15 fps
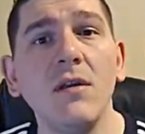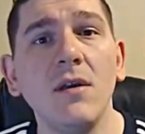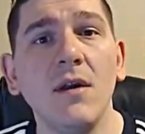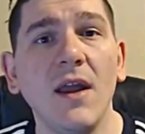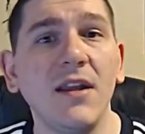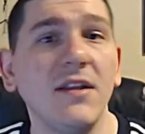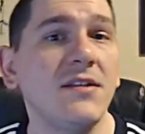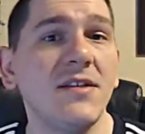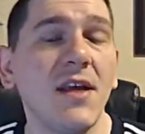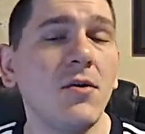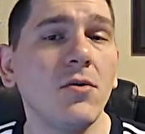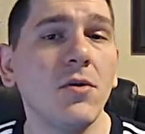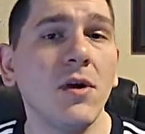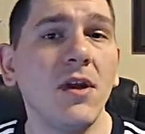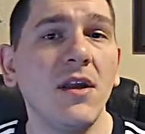And
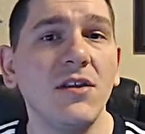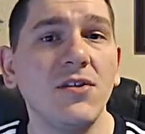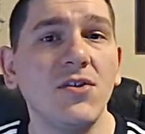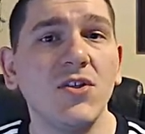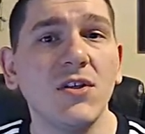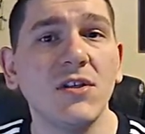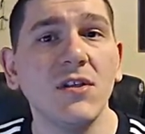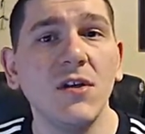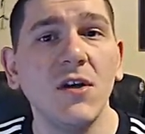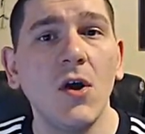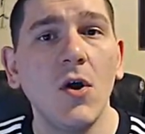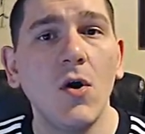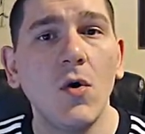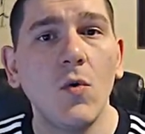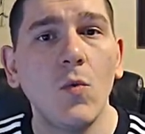centering is just
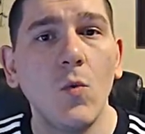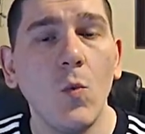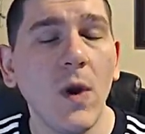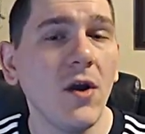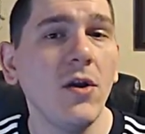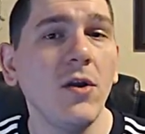where your